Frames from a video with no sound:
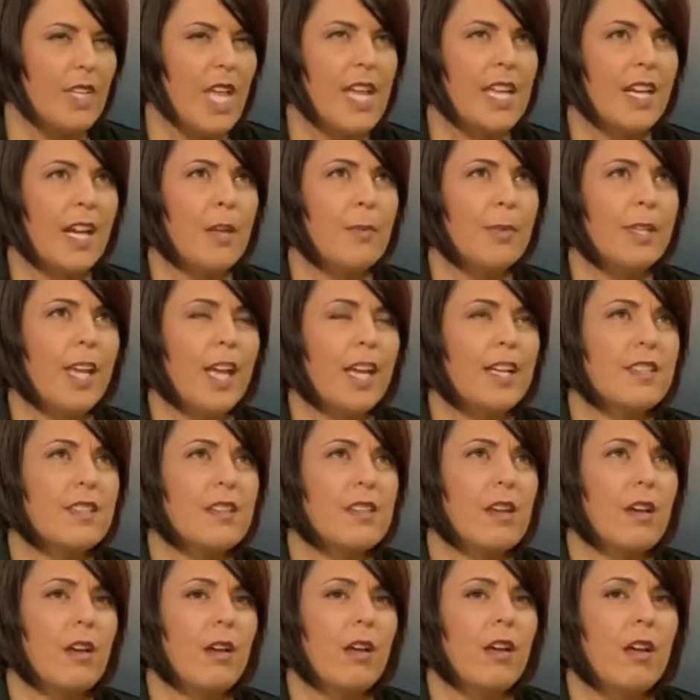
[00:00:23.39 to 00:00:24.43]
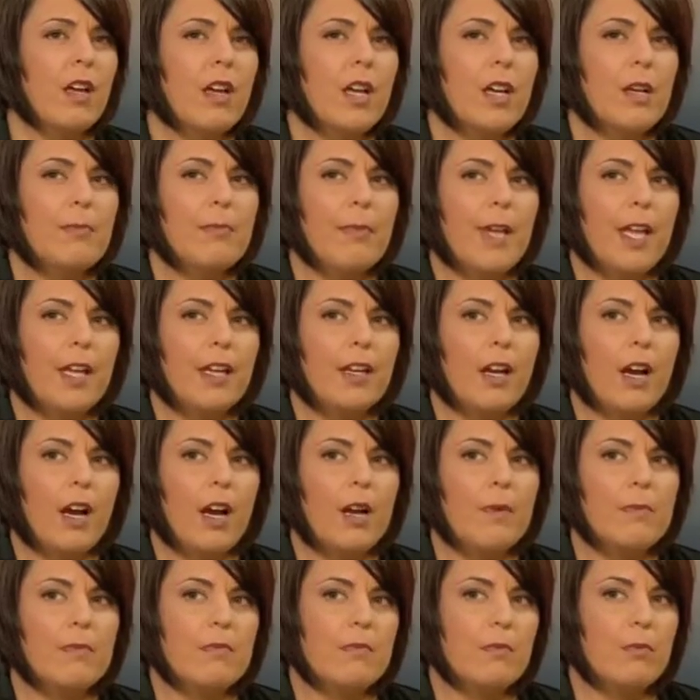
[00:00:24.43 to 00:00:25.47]
And I began to make
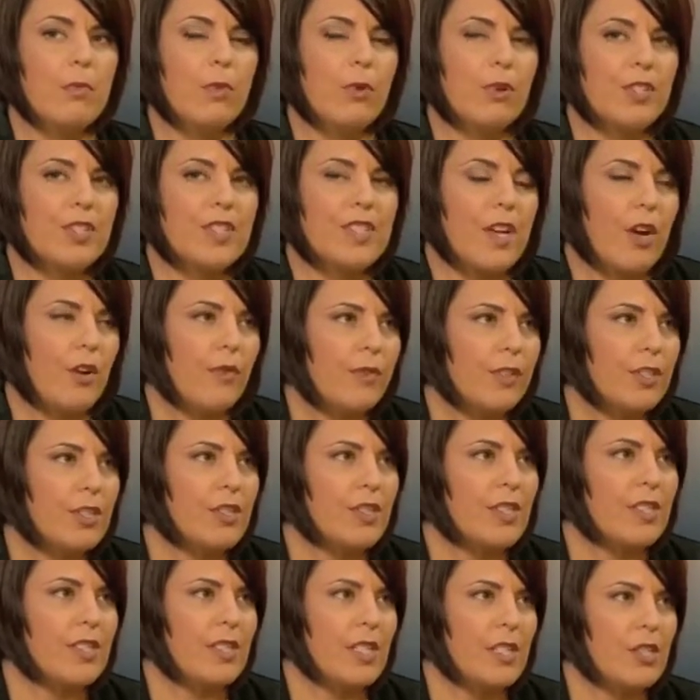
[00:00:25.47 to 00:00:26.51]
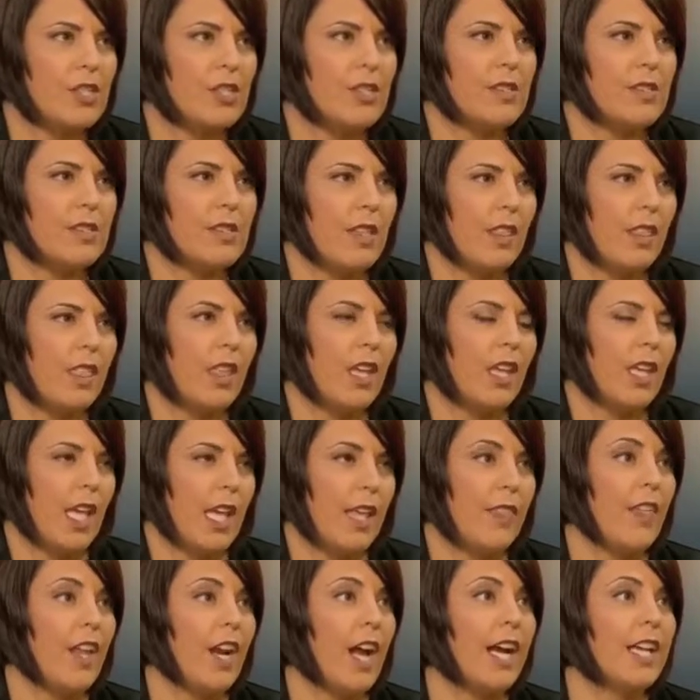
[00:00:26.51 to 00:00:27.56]
more selfish decisions and
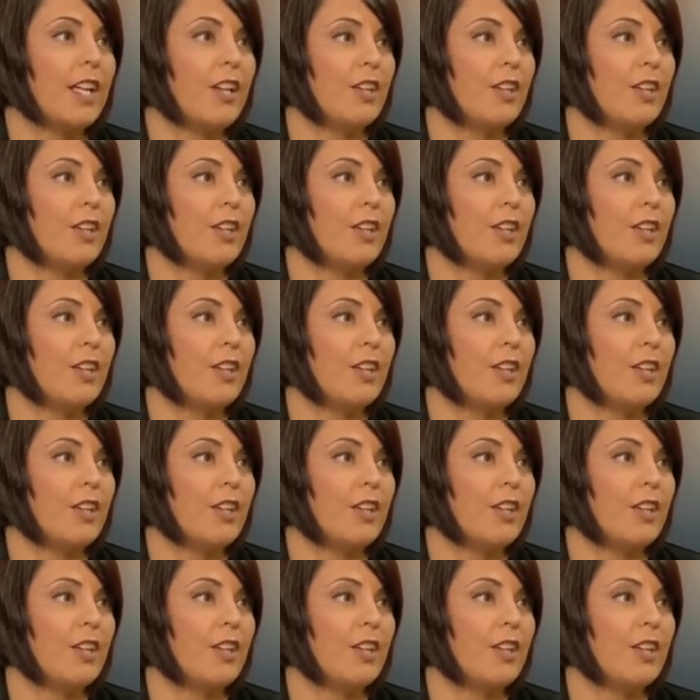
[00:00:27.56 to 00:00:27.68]
thinking that I